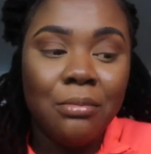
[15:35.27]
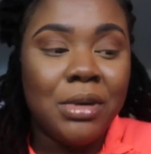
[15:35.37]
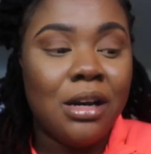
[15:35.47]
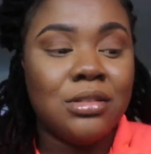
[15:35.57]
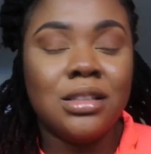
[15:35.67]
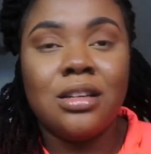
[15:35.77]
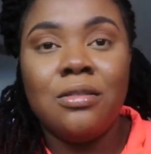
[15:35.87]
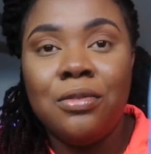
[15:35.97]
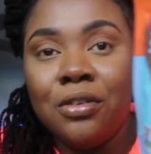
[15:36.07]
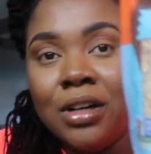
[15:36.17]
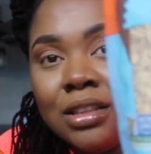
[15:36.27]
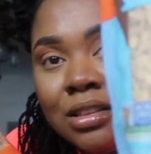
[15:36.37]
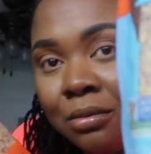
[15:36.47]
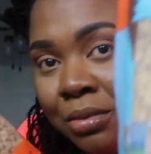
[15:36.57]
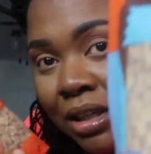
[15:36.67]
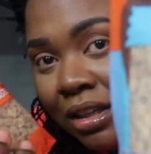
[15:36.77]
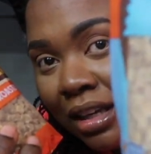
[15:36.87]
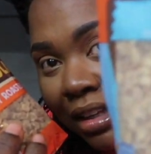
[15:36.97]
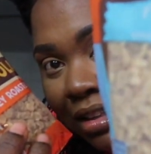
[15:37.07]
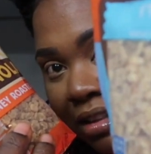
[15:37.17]
but I was looking for it to be
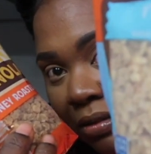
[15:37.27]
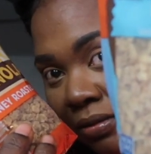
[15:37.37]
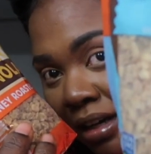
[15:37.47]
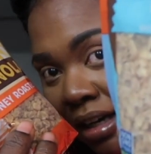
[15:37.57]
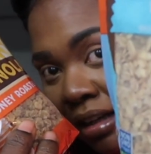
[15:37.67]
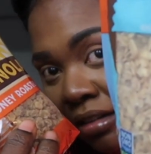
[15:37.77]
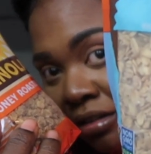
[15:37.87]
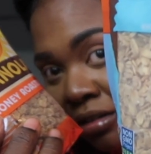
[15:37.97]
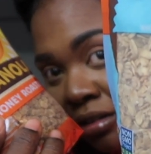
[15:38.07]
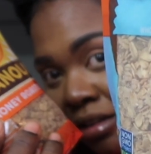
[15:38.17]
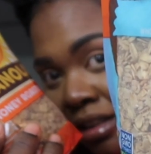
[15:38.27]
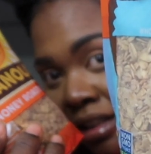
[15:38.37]
like this fine granola